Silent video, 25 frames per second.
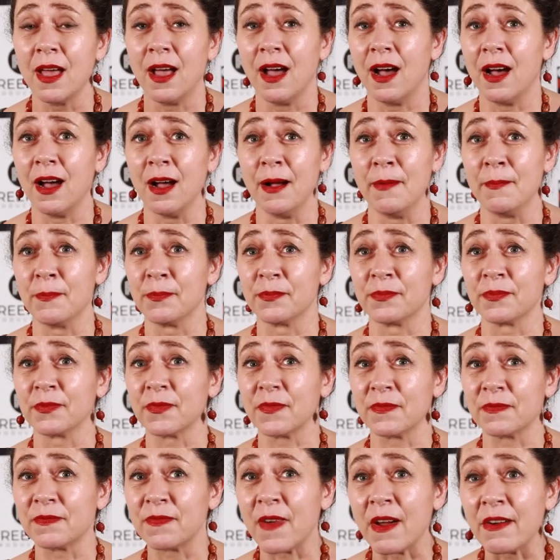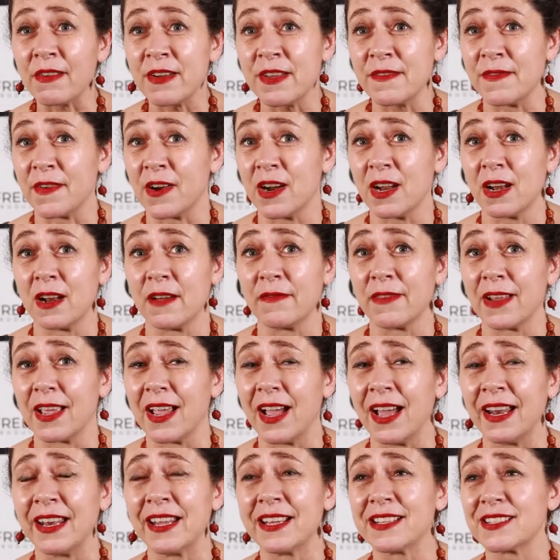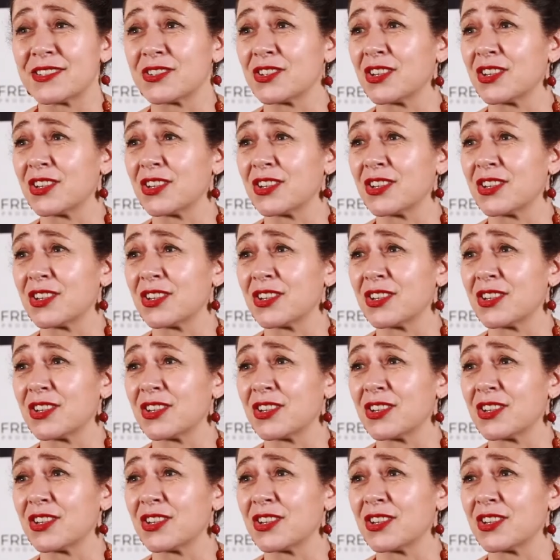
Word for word: Um, very, very lovely. And it's